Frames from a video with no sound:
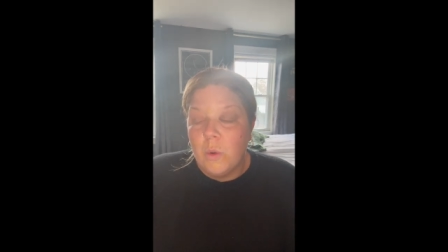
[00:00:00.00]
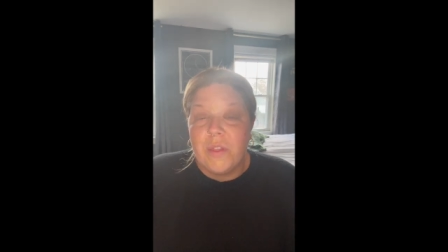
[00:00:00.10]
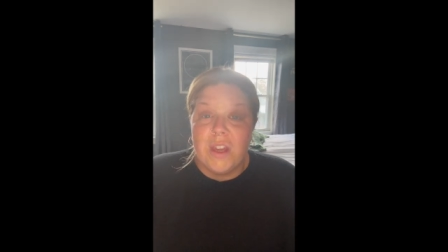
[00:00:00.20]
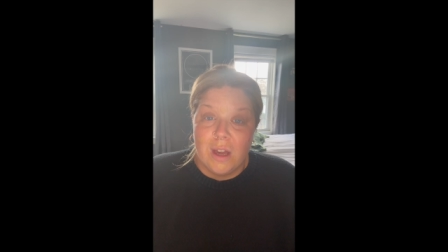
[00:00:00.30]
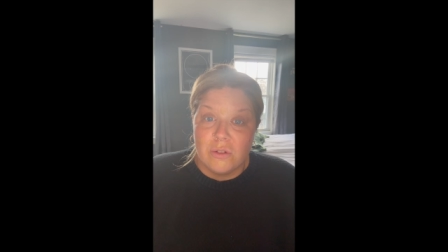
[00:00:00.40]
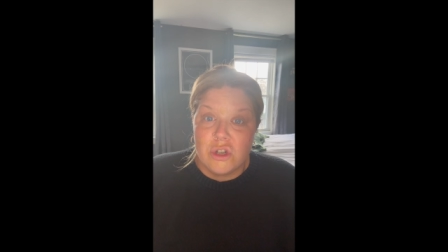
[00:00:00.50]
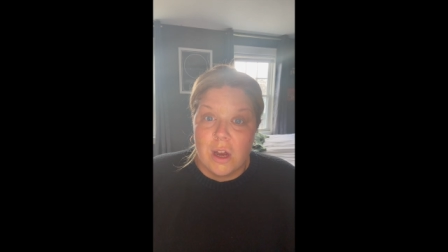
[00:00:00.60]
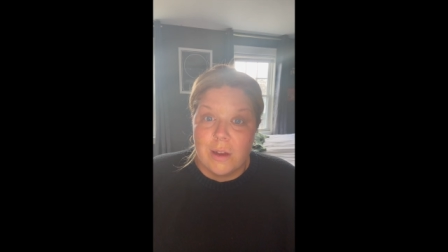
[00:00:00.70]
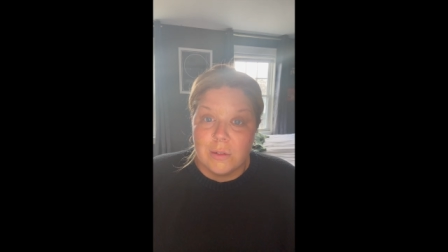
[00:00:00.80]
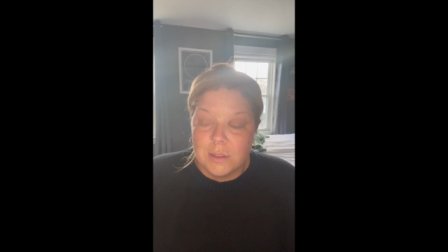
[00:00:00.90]
with a young
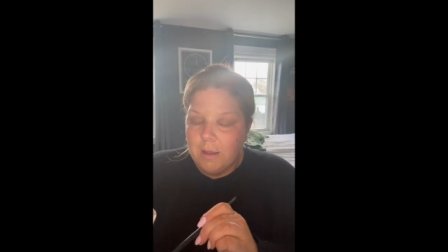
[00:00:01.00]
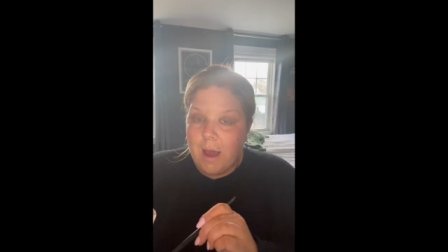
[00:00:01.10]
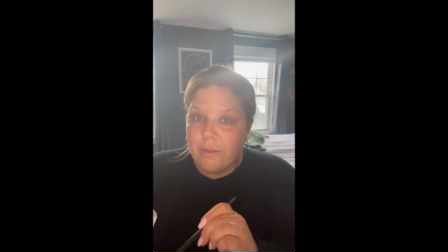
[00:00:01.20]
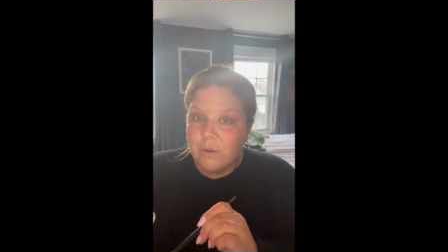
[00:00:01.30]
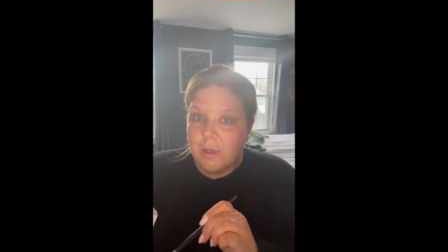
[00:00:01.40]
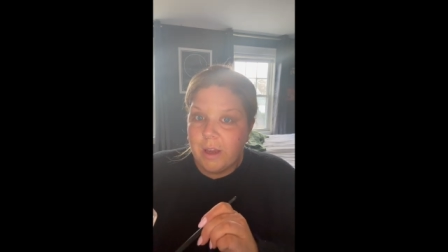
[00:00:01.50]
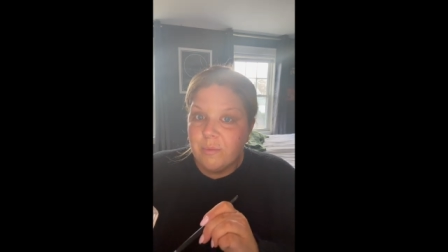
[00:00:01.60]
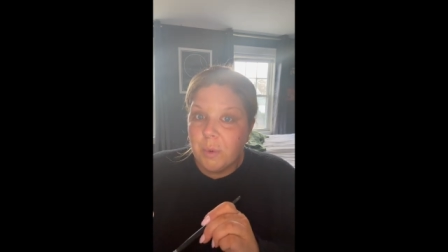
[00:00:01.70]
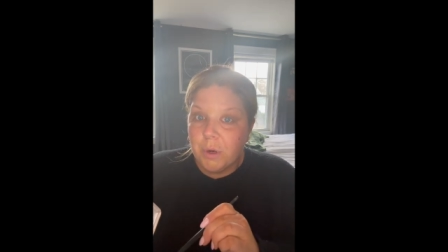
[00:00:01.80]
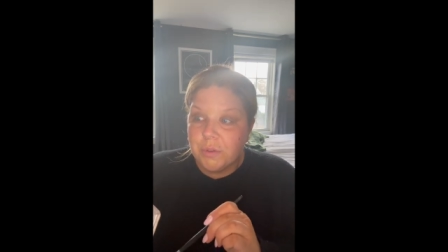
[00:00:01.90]
child. Catherine
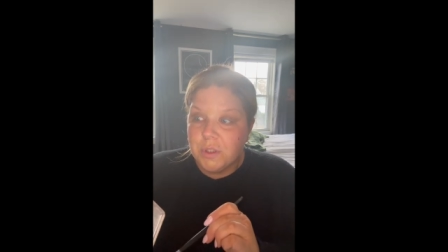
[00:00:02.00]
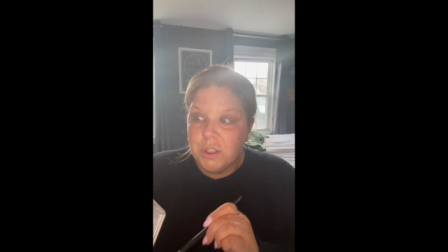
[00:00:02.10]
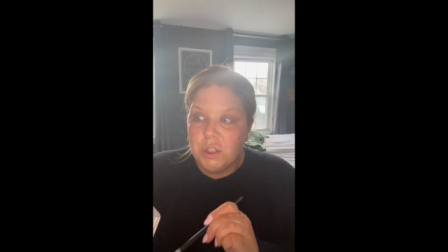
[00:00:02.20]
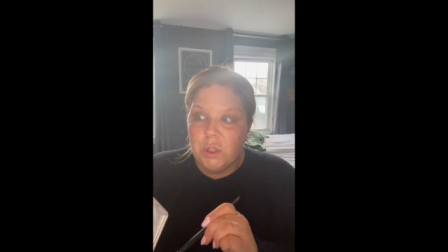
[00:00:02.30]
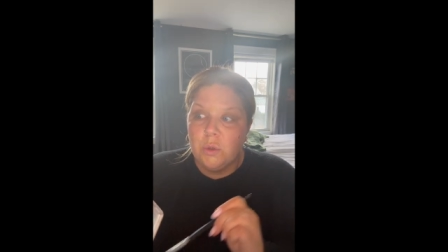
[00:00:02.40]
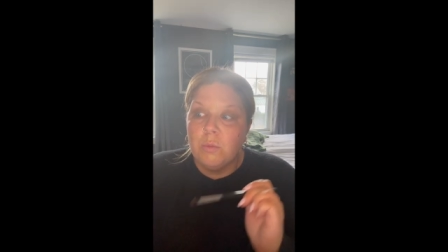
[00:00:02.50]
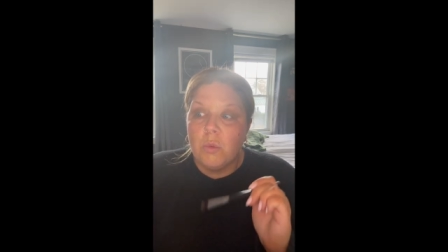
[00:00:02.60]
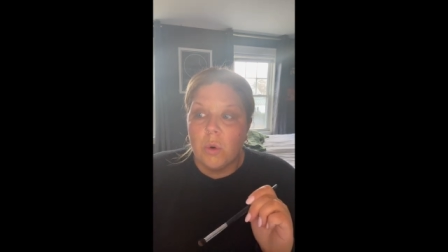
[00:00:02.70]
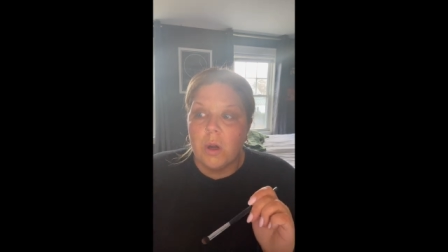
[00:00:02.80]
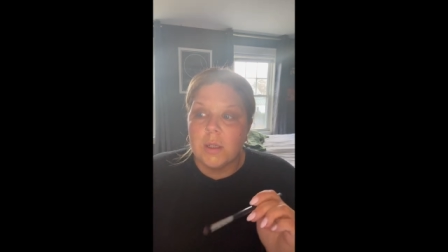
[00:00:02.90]
gave birth to two
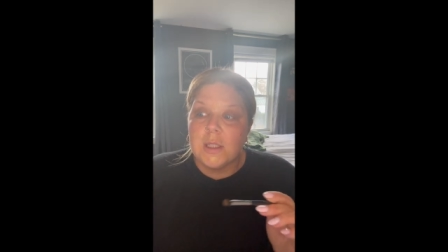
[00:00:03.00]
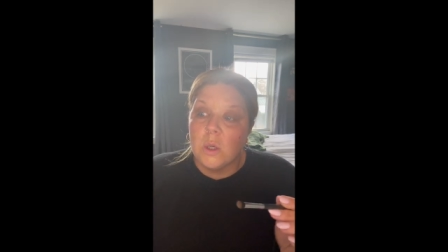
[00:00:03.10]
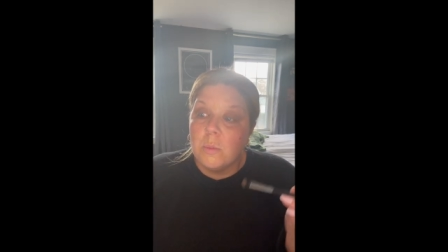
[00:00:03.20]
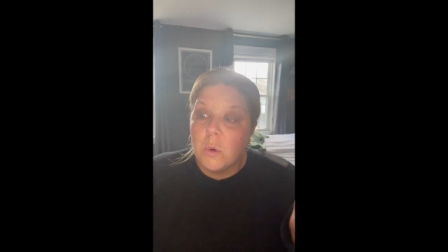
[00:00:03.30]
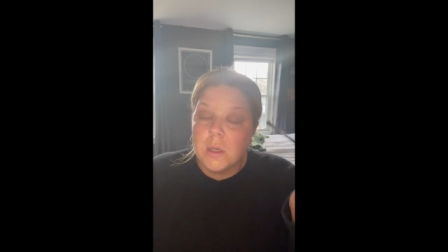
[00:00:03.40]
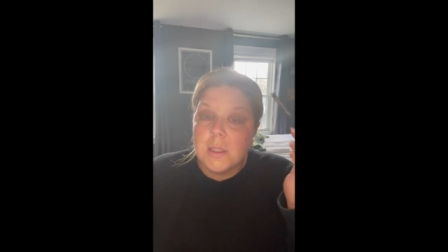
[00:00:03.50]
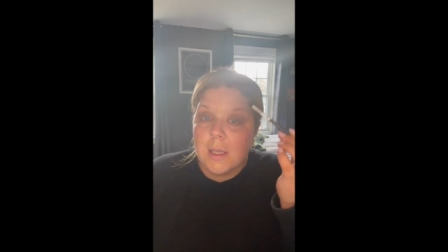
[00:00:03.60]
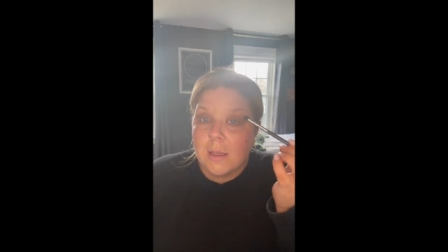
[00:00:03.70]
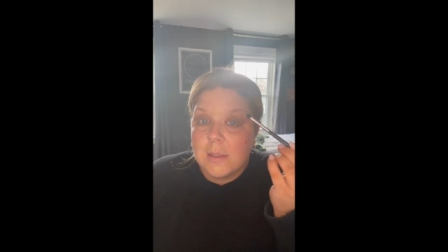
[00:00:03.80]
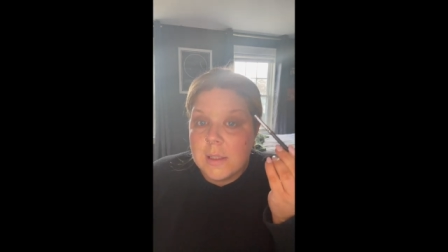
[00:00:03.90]
more stillborn
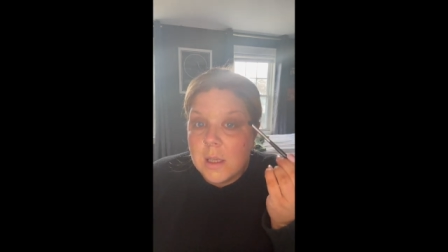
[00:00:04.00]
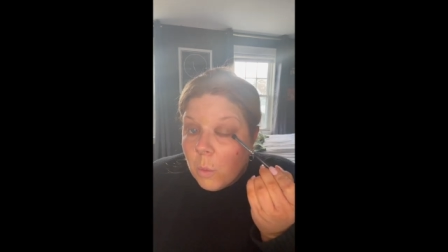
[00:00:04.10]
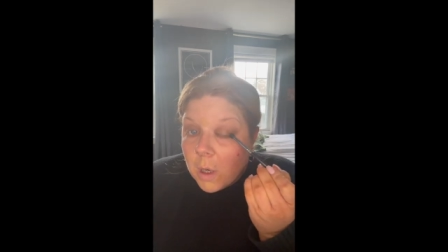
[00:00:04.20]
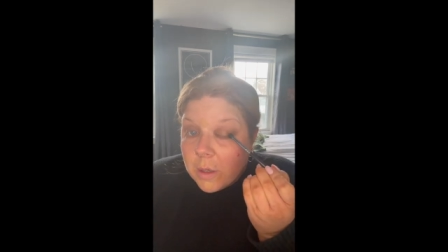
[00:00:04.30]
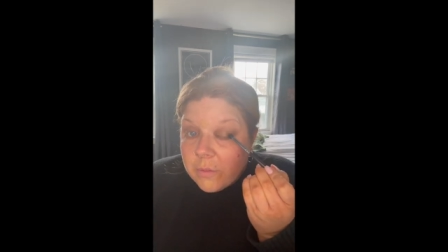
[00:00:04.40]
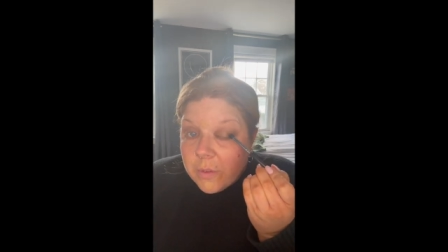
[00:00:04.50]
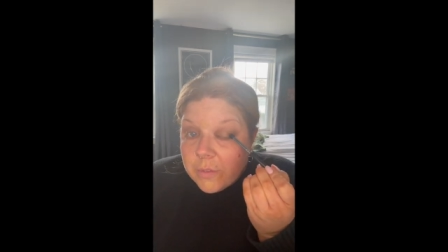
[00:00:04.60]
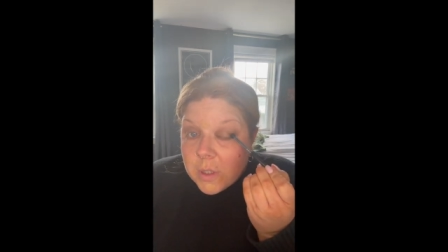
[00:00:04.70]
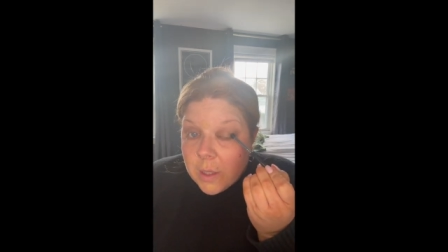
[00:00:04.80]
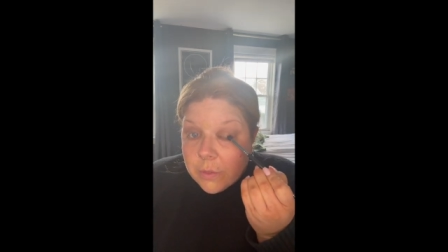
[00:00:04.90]
sons, one in
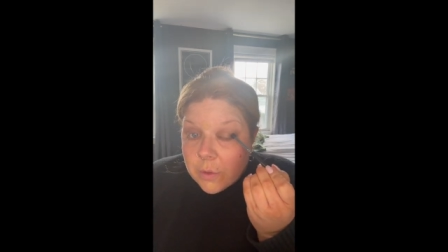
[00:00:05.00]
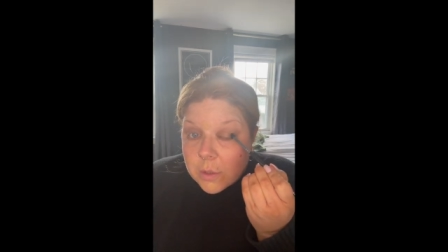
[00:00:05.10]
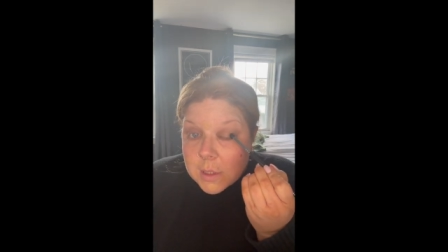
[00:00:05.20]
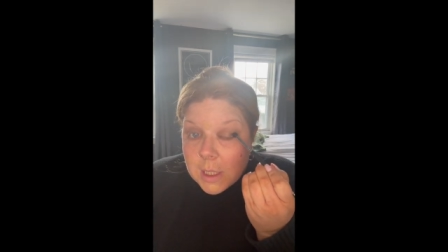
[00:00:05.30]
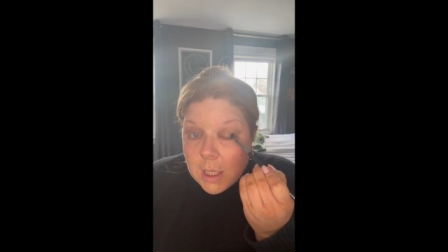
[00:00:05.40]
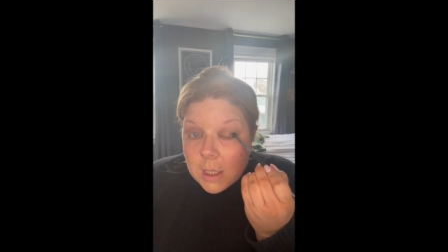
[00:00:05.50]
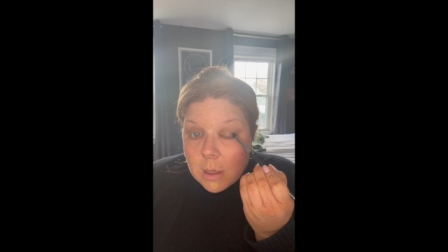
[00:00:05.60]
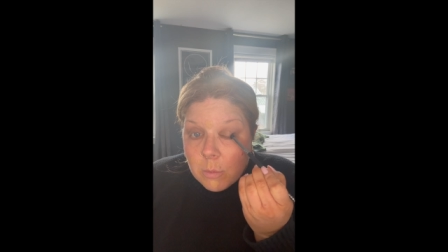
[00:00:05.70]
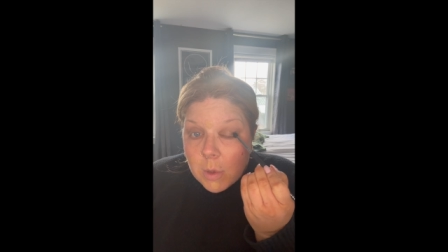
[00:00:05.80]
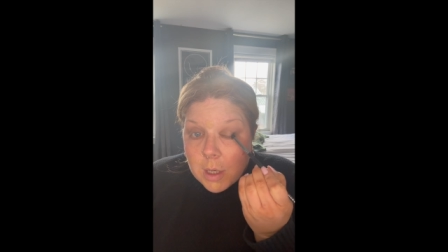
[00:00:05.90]
1513
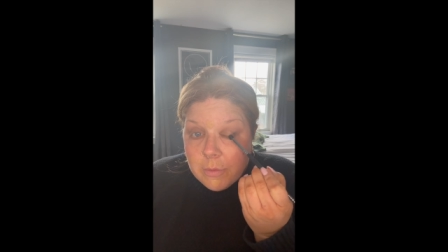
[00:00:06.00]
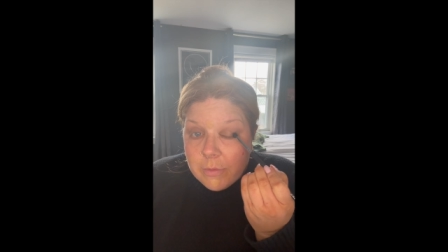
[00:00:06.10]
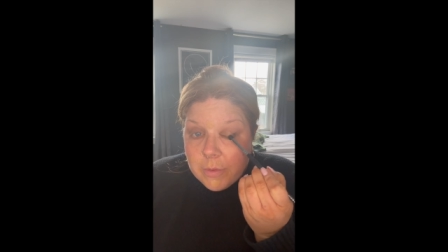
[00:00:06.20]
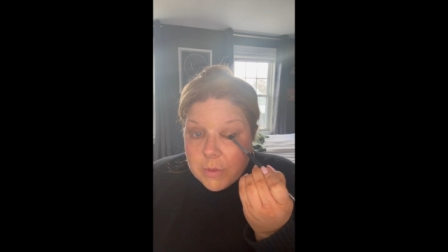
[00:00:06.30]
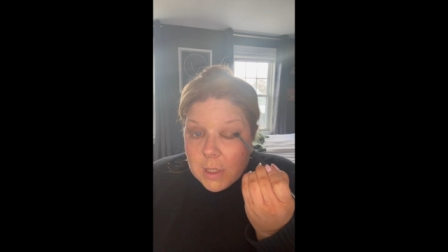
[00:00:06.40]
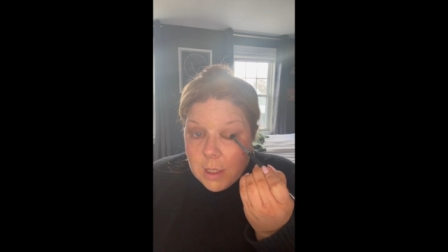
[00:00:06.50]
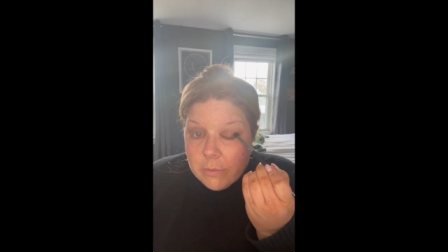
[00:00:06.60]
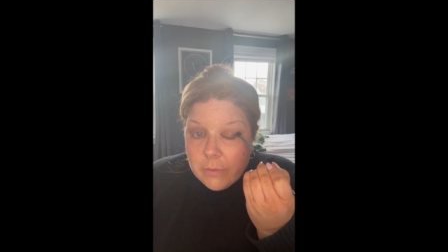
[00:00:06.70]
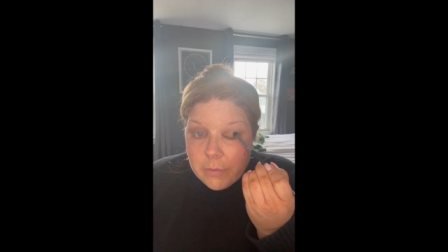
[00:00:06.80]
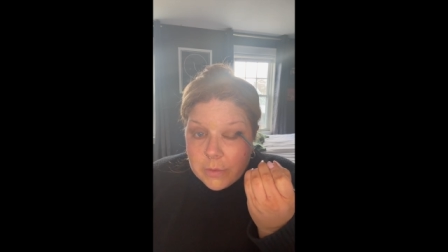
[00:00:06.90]
and one in
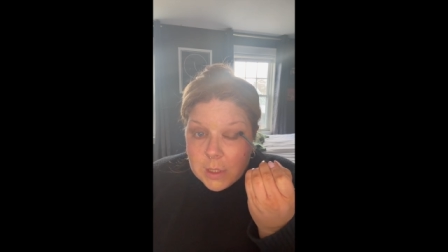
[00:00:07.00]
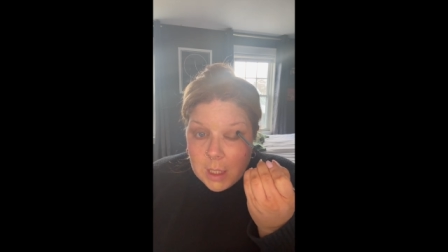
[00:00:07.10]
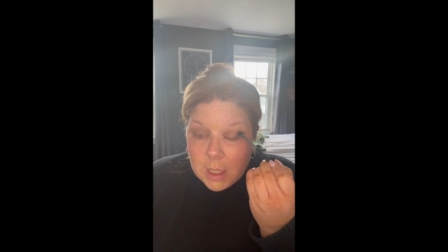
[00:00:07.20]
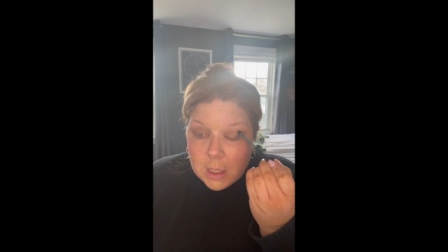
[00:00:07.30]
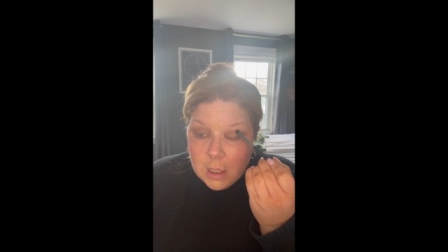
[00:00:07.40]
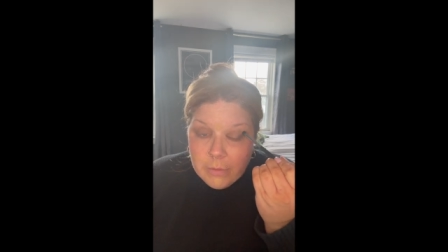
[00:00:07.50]
1515.